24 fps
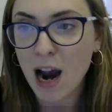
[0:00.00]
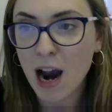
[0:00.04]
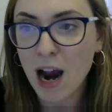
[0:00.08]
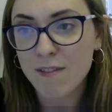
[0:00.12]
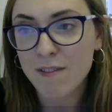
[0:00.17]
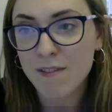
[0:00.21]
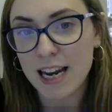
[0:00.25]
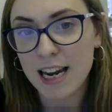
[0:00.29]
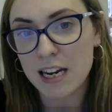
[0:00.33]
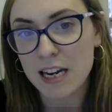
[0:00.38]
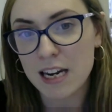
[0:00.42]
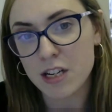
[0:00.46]

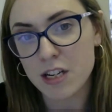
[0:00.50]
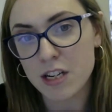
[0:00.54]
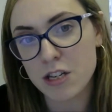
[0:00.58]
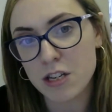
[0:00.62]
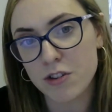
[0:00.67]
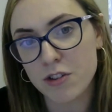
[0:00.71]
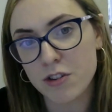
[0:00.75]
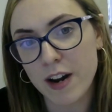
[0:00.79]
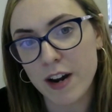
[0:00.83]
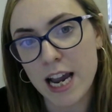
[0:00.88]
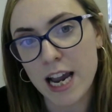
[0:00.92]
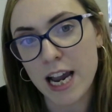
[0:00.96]
private
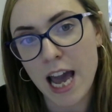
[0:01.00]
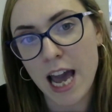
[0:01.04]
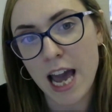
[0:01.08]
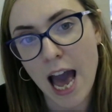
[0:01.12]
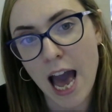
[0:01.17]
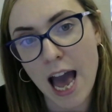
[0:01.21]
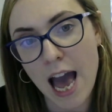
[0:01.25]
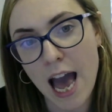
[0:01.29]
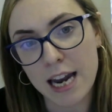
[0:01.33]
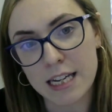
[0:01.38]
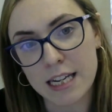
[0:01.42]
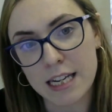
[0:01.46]
industry
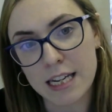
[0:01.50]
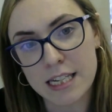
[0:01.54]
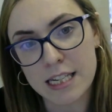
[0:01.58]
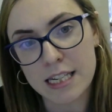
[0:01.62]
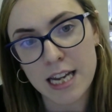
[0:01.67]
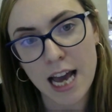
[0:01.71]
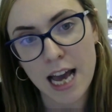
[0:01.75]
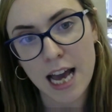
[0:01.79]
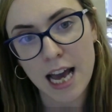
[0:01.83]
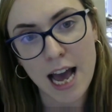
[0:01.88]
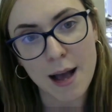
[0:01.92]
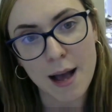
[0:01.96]
and
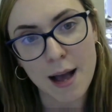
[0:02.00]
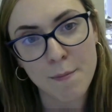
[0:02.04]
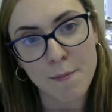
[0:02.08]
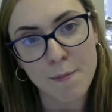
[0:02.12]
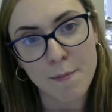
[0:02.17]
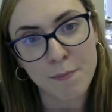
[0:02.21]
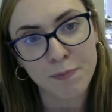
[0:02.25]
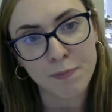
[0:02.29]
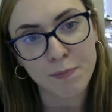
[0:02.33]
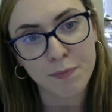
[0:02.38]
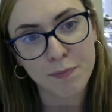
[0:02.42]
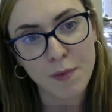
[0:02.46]

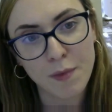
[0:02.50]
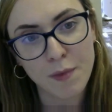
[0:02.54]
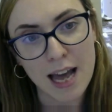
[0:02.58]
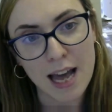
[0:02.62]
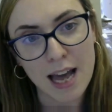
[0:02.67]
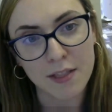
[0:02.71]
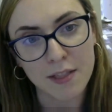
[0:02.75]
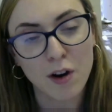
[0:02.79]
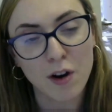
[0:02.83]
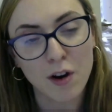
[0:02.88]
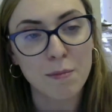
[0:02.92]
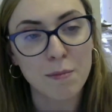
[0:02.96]

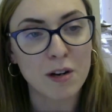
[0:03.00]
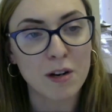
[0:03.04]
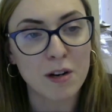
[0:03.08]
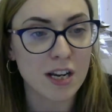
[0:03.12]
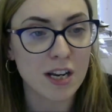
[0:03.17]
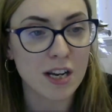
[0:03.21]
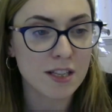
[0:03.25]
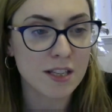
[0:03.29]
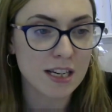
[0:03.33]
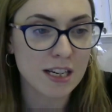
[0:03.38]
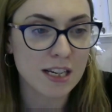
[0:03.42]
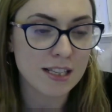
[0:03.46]
the criminal
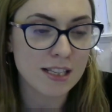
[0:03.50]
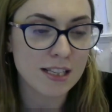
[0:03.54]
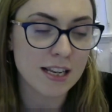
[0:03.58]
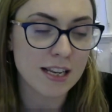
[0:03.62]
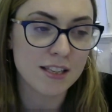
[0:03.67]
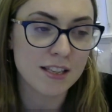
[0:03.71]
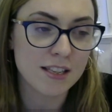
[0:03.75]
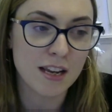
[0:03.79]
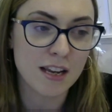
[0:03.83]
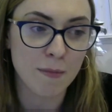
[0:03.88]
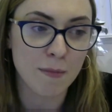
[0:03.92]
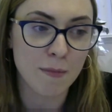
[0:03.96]
justice
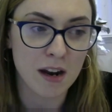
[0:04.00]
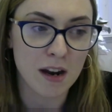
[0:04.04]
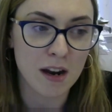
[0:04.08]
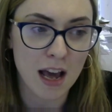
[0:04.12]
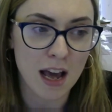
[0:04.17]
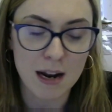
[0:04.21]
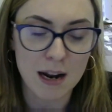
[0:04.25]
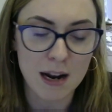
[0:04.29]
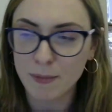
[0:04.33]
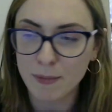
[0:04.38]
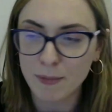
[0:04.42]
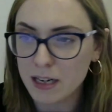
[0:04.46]
system,
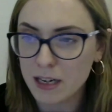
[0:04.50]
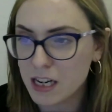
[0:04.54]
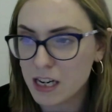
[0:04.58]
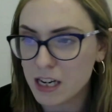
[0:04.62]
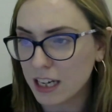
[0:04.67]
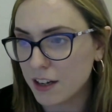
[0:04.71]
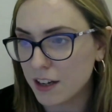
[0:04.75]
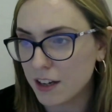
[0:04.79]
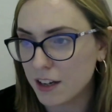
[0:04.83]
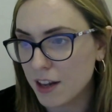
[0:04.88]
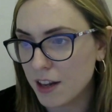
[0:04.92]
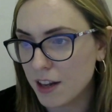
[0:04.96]
and in
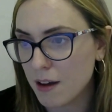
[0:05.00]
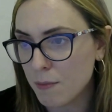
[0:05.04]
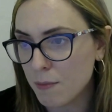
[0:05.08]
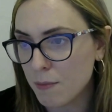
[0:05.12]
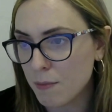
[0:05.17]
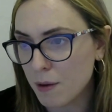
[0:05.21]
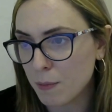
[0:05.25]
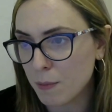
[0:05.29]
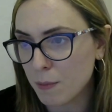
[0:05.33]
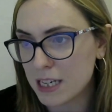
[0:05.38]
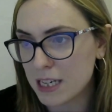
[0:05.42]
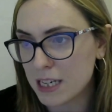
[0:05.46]
particular
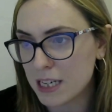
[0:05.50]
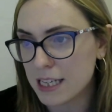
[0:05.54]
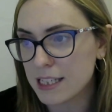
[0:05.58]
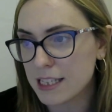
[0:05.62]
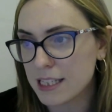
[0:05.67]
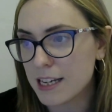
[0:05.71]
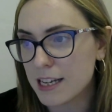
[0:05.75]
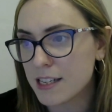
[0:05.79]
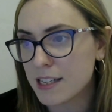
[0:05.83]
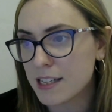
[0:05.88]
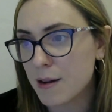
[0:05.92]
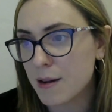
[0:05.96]
the prison
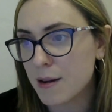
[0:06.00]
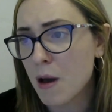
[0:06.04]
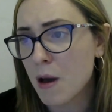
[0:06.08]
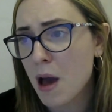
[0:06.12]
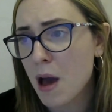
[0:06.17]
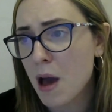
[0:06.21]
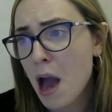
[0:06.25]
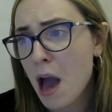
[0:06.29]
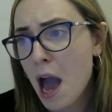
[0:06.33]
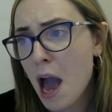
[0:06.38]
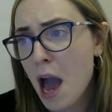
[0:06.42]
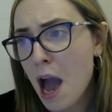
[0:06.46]
system.
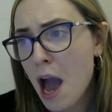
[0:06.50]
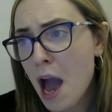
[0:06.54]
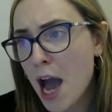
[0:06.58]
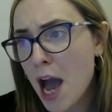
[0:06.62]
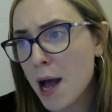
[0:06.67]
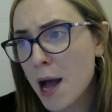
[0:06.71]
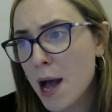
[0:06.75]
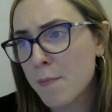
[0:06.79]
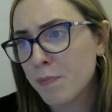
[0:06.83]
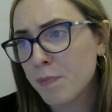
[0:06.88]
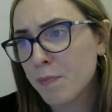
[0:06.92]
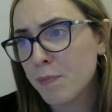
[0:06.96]

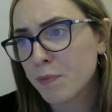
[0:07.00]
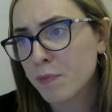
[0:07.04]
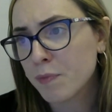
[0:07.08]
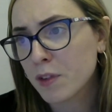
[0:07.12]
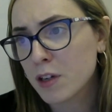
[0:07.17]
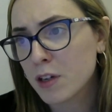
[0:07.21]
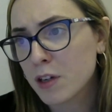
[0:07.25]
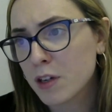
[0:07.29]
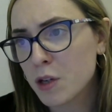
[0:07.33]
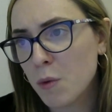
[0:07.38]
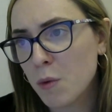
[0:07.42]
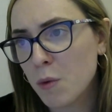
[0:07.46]

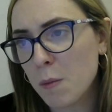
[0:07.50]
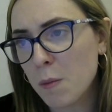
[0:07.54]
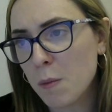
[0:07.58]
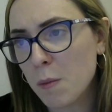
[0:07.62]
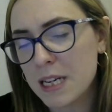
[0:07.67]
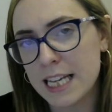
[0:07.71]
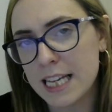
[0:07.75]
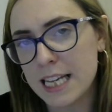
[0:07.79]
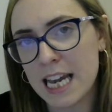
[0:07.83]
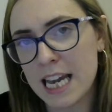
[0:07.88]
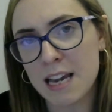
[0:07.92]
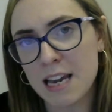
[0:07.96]
So what
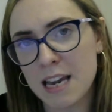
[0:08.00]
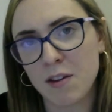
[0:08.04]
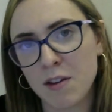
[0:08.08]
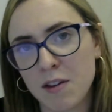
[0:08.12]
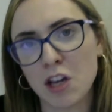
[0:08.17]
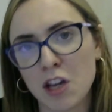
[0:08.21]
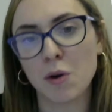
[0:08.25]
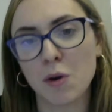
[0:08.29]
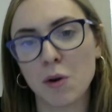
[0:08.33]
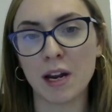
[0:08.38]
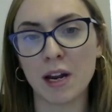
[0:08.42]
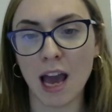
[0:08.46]
we see,
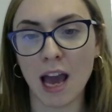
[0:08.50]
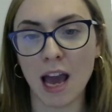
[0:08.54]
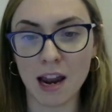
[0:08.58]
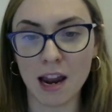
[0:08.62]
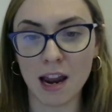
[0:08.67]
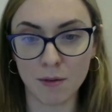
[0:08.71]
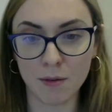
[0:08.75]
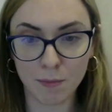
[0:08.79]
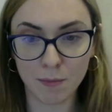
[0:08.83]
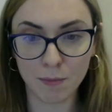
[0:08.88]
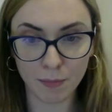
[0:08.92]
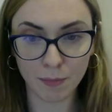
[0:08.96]

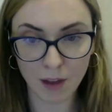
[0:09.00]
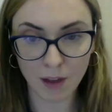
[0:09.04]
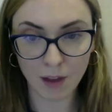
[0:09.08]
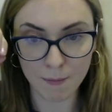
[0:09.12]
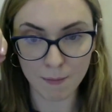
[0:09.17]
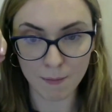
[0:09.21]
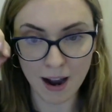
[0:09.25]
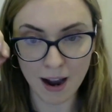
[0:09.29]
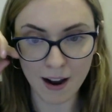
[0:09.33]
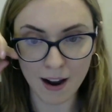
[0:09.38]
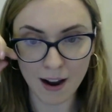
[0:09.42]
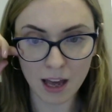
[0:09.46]
in
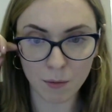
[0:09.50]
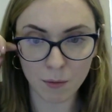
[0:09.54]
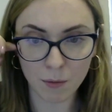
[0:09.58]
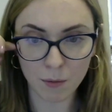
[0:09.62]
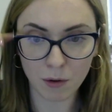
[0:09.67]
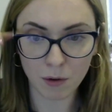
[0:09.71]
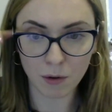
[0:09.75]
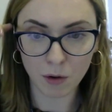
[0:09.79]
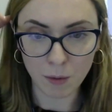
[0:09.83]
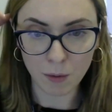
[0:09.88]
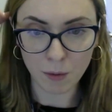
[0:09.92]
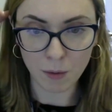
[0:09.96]

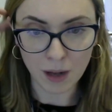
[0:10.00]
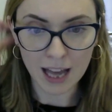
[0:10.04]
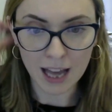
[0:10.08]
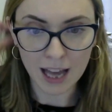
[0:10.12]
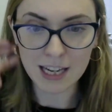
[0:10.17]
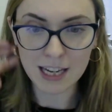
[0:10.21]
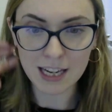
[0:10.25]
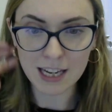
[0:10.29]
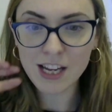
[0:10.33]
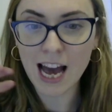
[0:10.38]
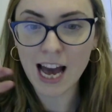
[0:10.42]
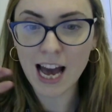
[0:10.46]
America, you're more
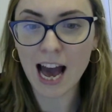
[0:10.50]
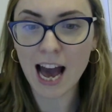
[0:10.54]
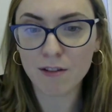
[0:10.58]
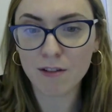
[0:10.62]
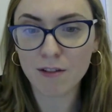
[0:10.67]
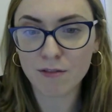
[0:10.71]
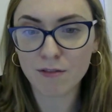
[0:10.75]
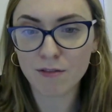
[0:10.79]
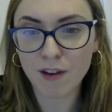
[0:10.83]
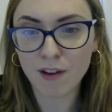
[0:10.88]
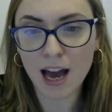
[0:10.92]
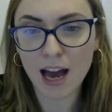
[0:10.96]
likely to
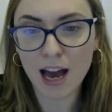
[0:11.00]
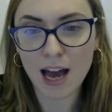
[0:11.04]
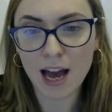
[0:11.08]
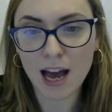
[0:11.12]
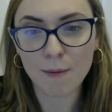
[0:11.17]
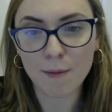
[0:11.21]
have